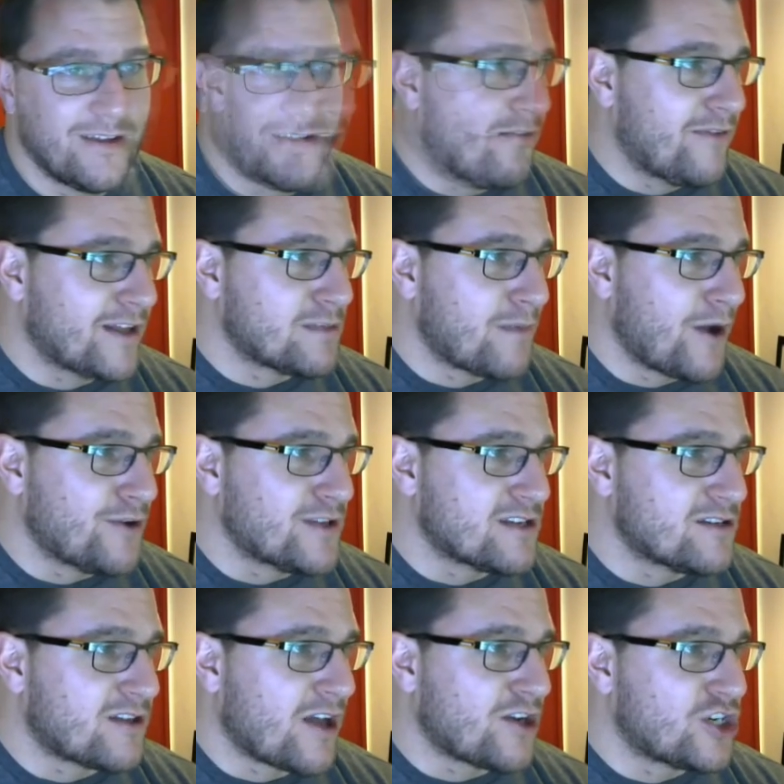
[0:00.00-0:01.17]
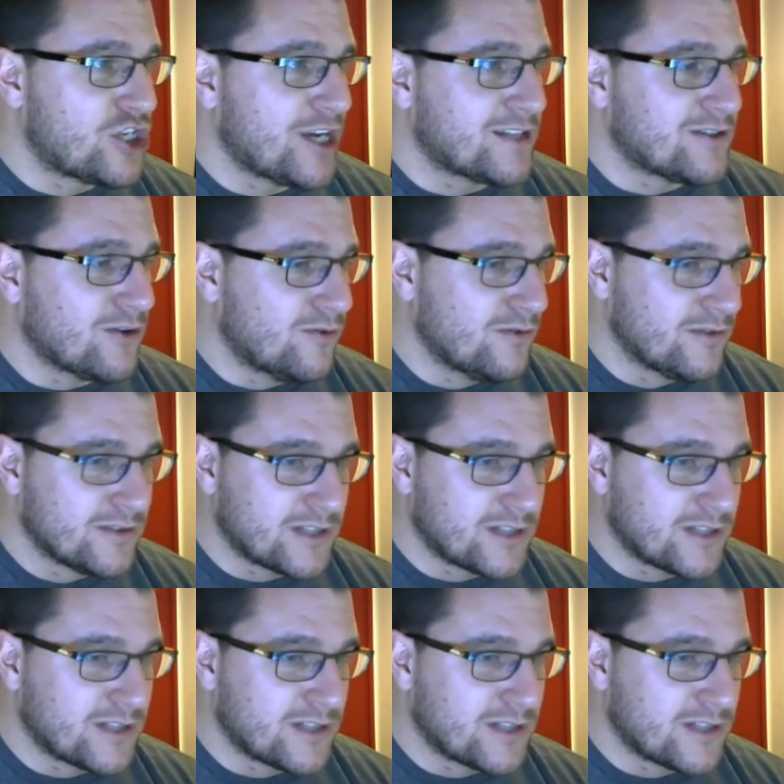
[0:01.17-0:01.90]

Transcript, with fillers: Right, Victor Moses has done shit all,